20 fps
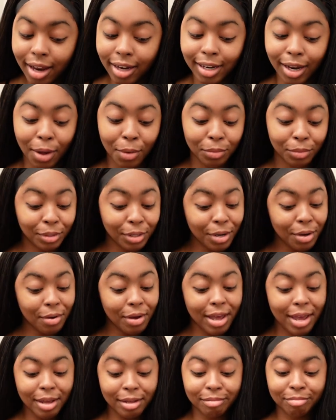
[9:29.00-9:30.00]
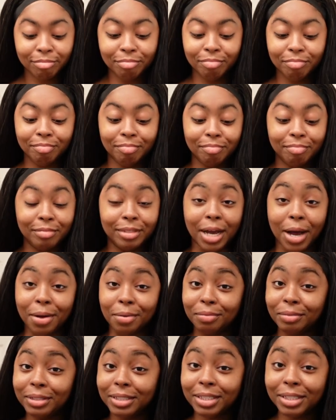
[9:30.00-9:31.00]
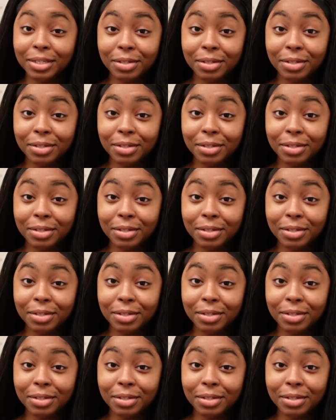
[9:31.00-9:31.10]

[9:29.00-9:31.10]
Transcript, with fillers: don't do it don't do